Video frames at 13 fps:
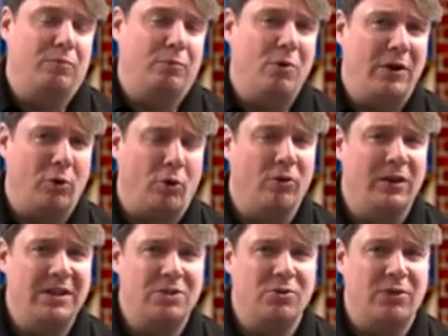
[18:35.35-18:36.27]

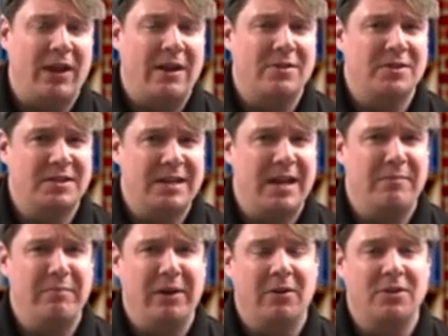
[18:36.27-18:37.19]
early
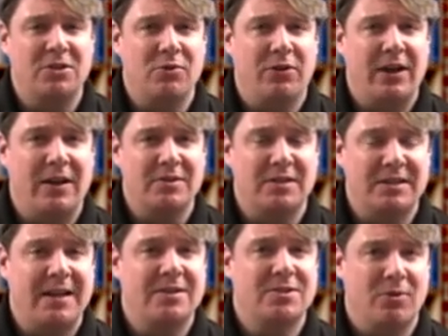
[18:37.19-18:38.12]
2010, middle of
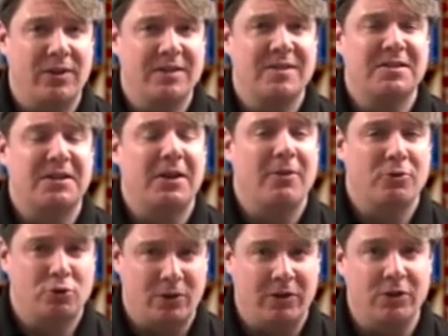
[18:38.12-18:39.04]
2010. So this is
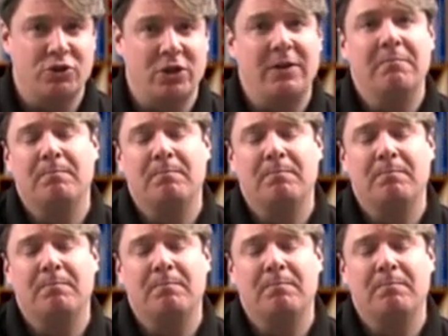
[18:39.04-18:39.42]
another trilogy.